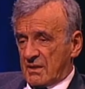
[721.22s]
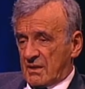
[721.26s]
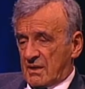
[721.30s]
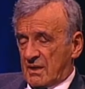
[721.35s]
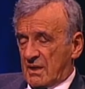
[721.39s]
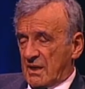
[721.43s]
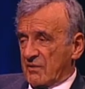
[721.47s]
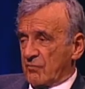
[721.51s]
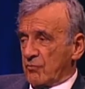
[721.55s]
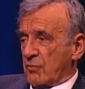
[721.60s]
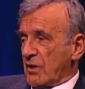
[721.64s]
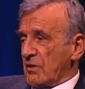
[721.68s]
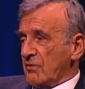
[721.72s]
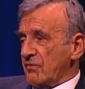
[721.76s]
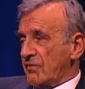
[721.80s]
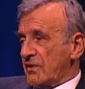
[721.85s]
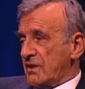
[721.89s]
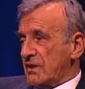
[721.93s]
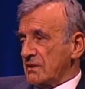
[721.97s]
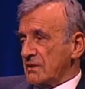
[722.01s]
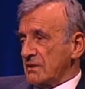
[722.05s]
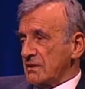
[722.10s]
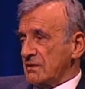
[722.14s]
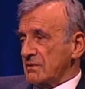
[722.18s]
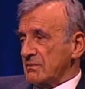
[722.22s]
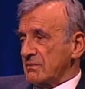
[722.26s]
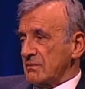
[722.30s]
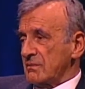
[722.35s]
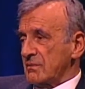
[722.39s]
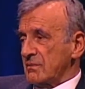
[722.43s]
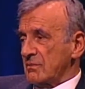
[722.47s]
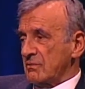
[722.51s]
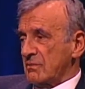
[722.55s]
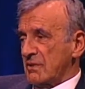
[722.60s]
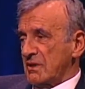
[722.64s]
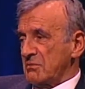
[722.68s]
I have one father,
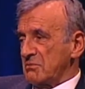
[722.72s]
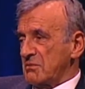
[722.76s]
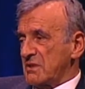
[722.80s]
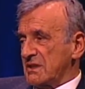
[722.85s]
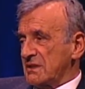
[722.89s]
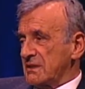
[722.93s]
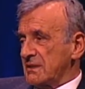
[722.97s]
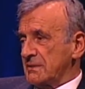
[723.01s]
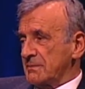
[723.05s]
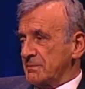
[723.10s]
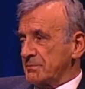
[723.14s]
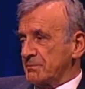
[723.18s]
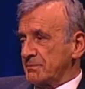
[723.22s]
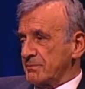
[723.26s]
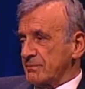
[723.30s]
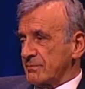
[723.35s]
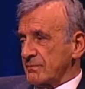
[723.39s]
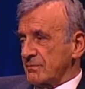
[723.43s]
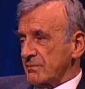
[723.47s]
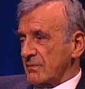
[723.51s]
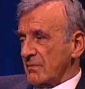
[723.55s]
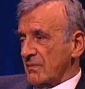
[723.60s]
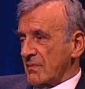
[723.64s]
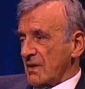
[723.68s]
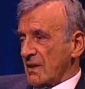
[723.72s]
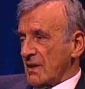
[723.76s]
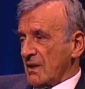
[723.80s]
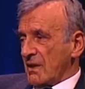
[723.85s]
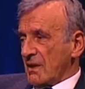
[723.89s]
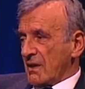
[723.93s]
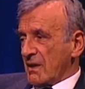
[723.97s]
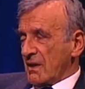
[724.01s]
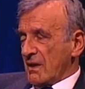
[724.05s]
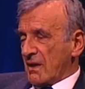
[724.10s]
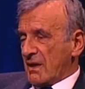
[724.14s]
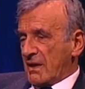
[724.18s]
one mother,
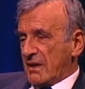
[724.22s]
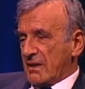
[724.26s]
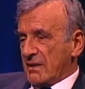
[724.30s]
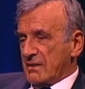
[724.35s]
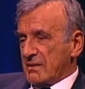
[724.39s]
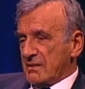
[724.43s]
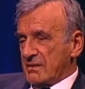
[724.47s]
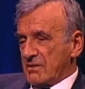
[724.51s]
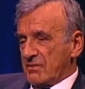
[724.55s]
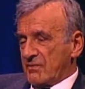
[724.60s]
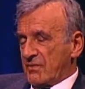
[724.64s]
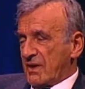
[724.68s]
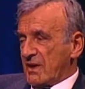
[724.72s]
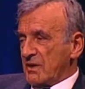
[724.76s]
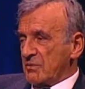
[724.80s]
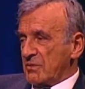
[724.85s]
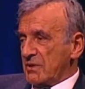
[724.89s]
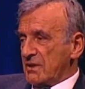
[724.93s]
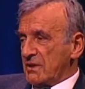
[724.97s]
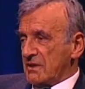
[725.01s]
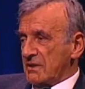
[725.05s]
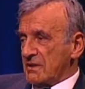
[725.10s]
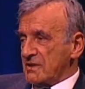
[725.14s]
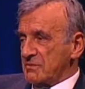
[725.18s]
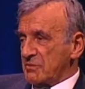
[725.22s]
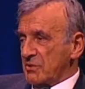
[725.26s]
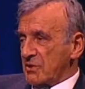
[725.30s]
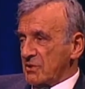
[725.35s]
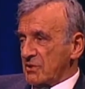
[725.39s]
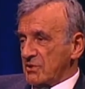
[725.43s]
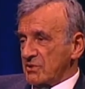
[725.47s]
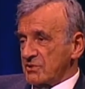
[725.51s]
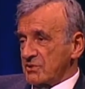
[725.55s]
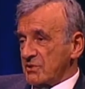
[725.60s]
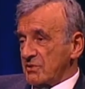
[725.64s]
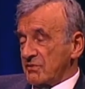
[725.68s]
and if I'm here, it's
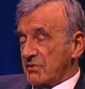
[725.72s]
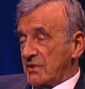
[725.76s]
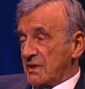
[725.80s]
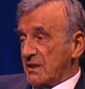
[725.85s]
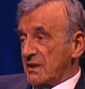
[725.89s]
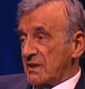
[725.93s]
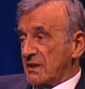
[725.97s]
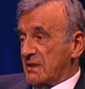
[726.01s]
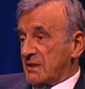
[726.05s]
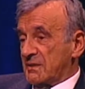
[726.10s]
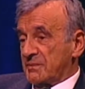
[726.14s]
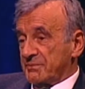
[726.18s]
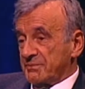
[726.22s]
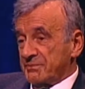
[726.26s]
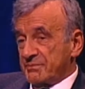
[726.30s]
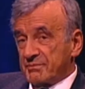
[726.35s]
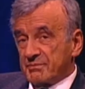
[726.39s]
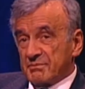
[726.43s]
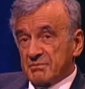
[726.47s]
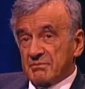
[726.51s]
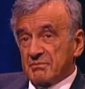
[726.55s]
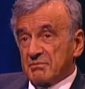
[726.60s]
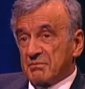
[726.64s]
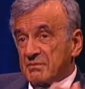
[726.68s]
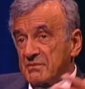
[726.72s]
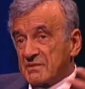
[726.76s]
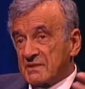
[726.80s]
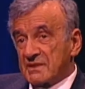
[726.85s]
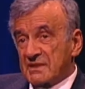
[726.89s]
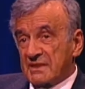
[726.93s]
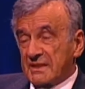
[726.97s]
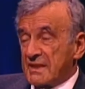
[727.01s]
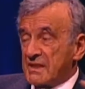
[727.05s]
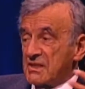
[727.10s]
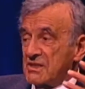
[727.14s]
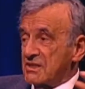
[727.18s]
because of their
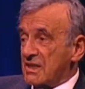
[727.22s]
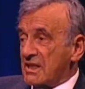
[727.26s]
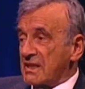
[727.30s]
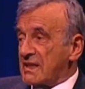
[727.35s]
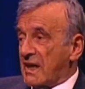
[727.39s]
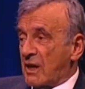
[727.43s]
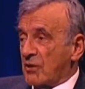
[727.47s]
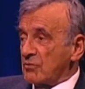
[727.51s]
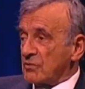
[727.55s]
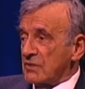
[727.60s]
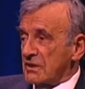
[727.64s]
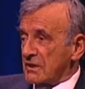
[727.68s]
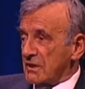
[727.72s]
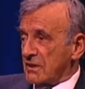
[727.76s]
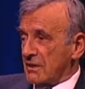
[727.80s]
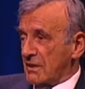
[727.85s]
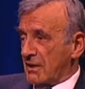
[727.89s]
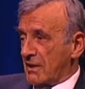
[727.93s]
strange encounter.